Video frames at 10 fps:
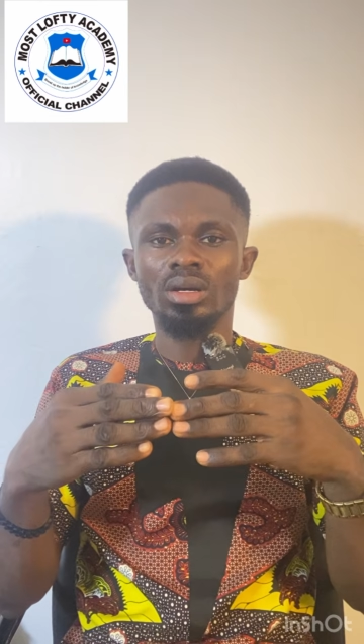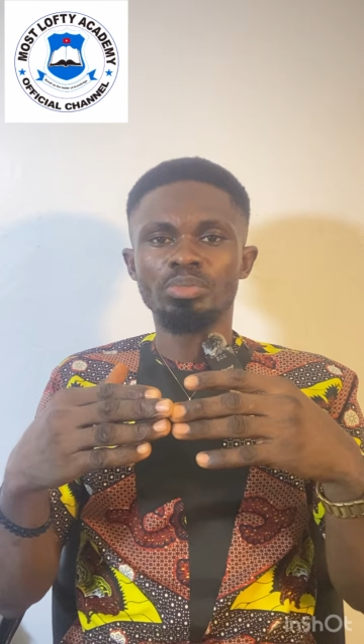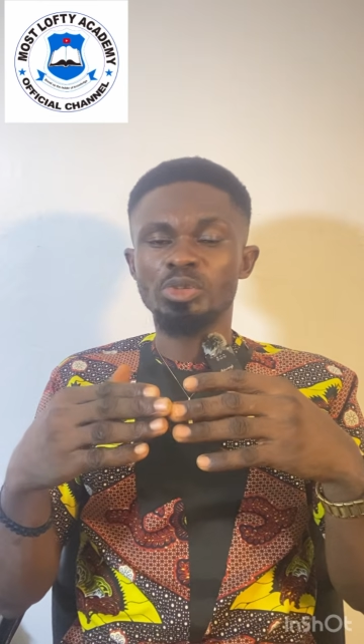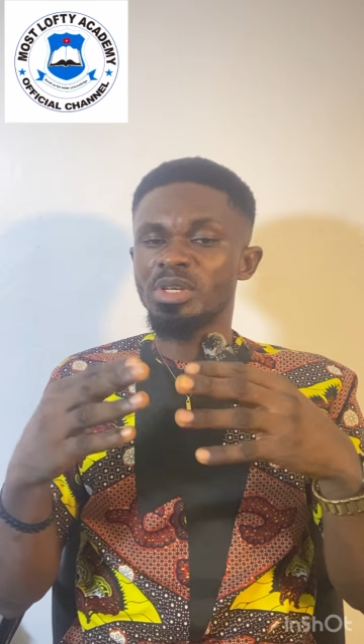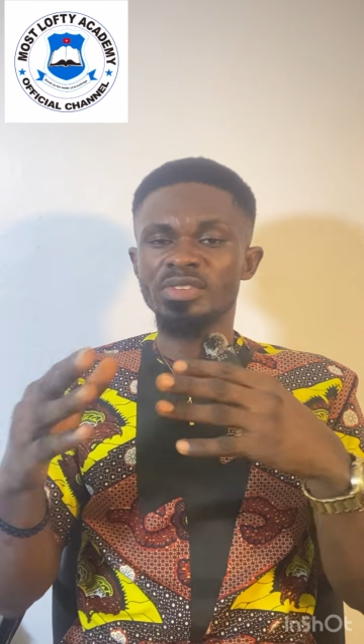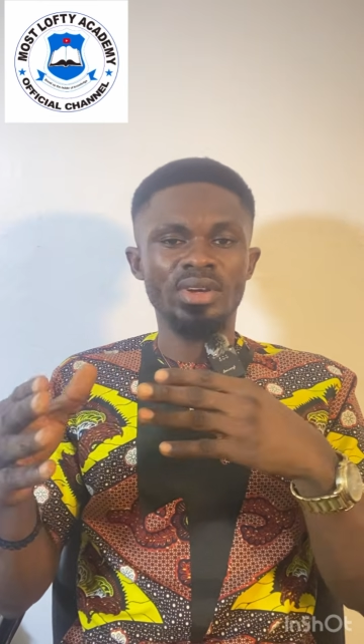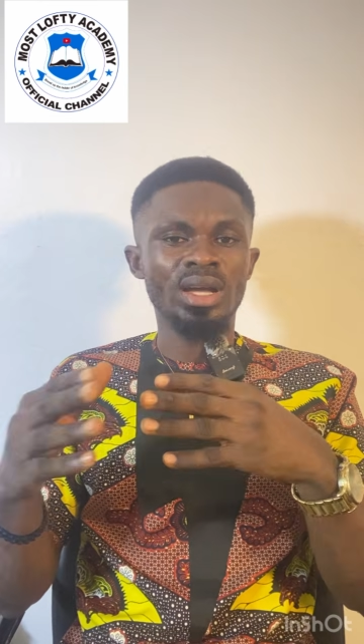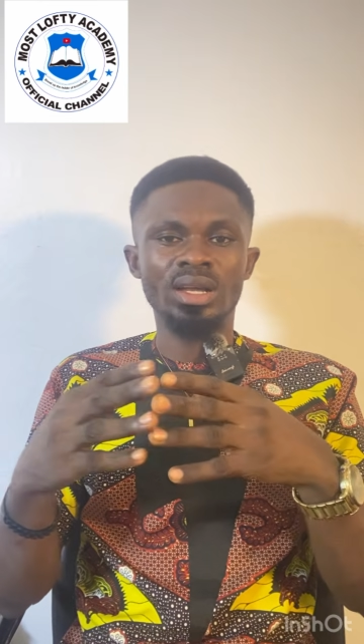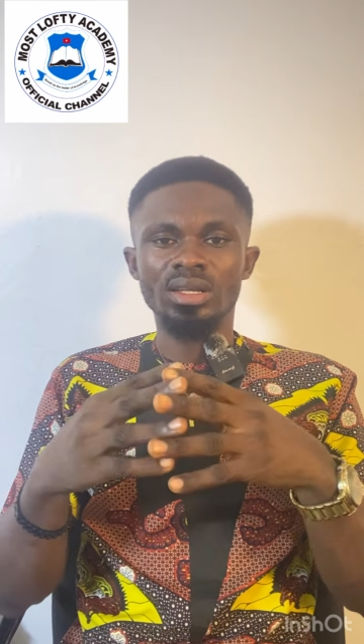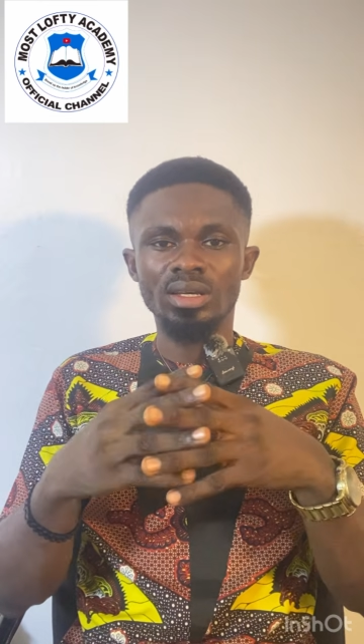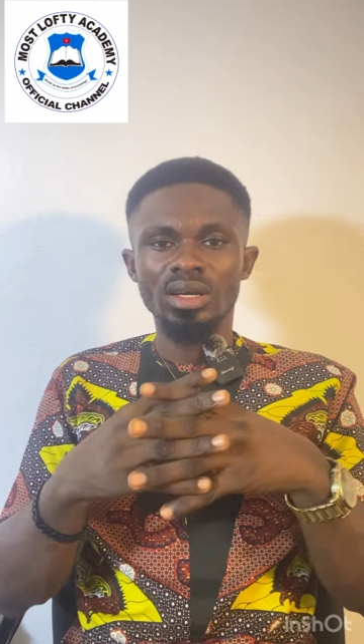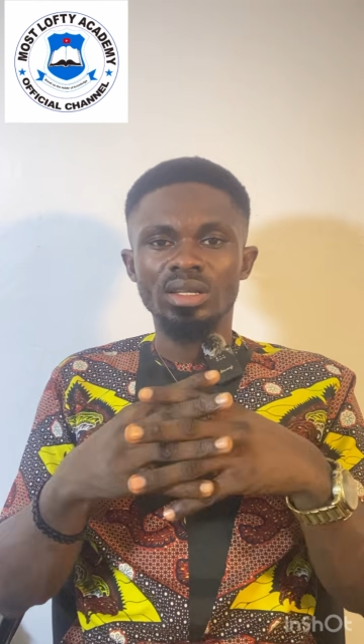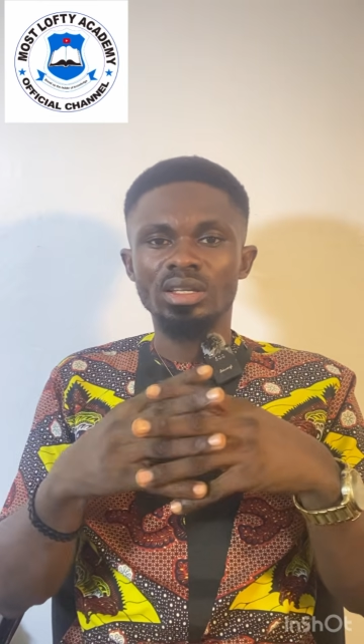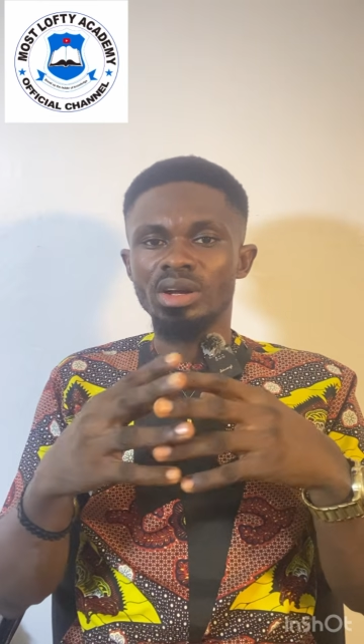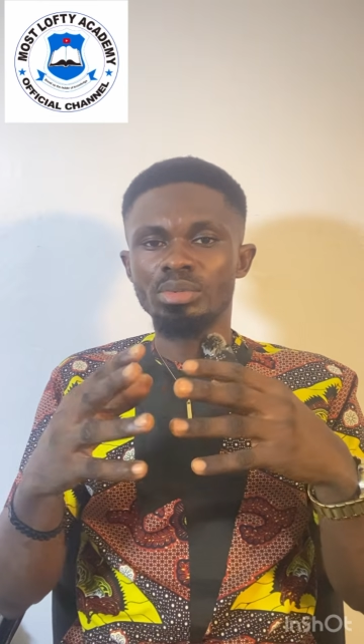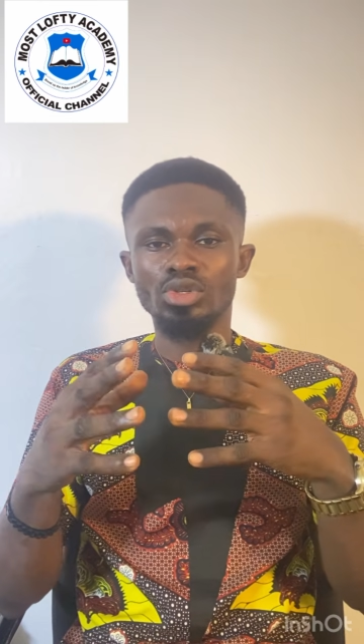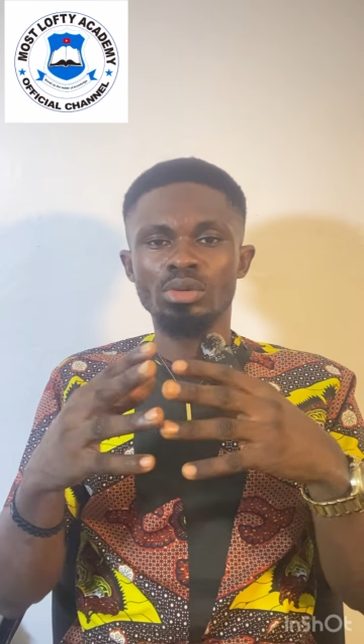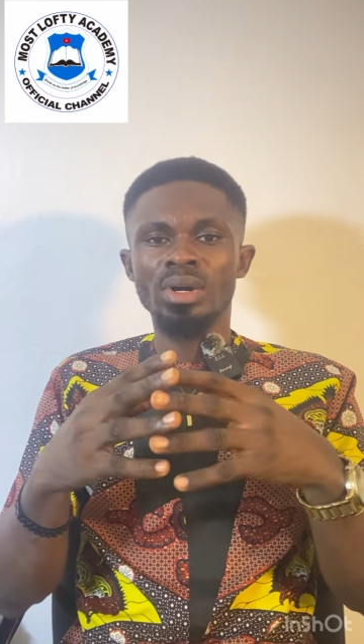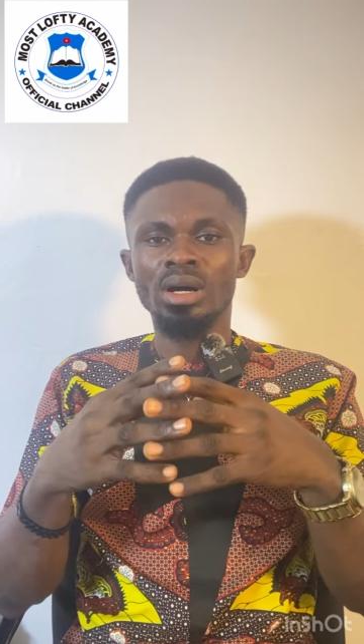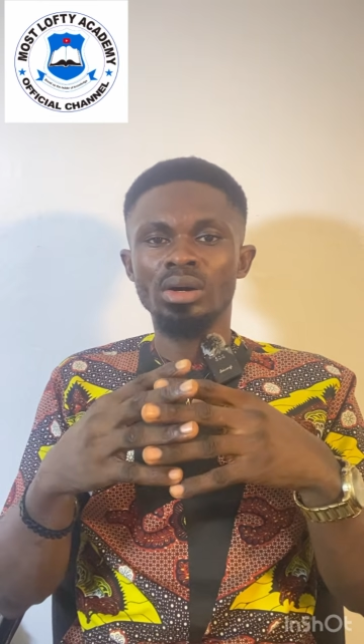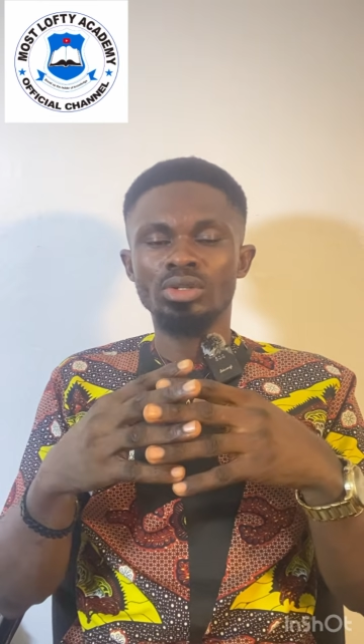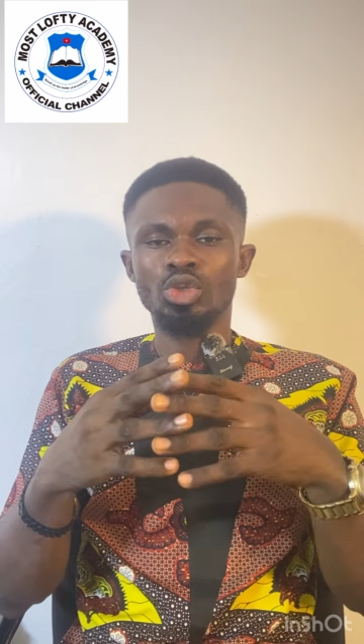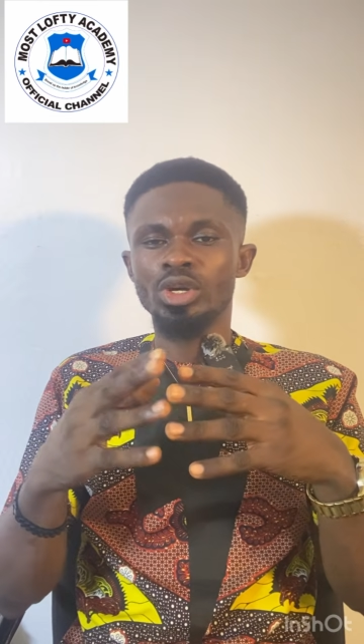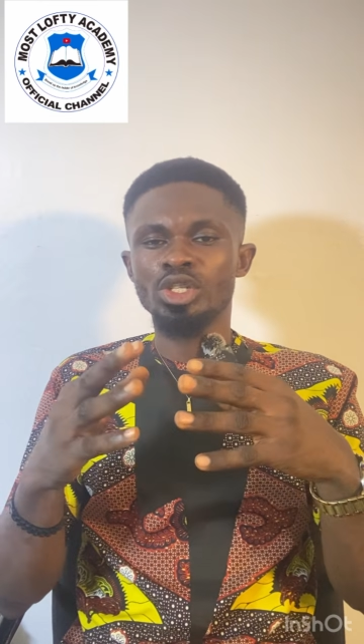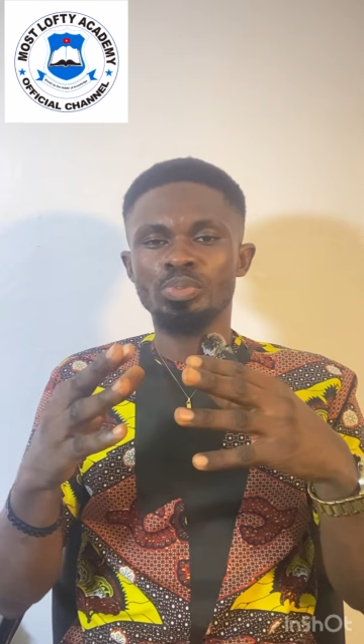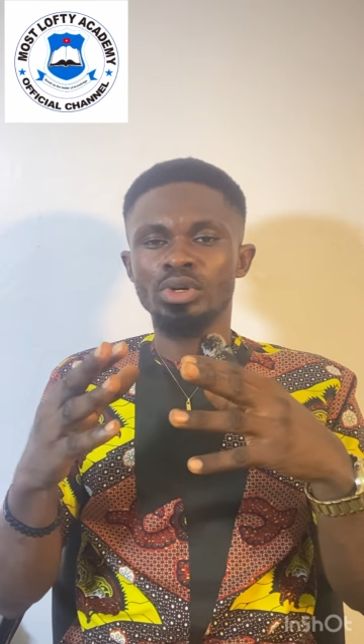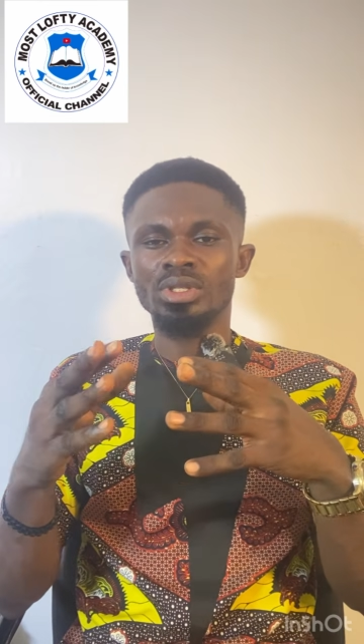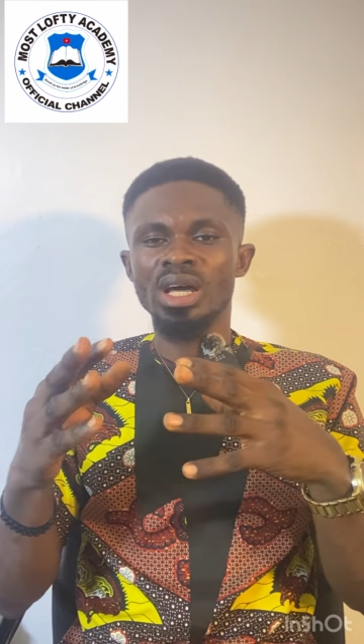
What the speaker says: specifically the ribosomal transport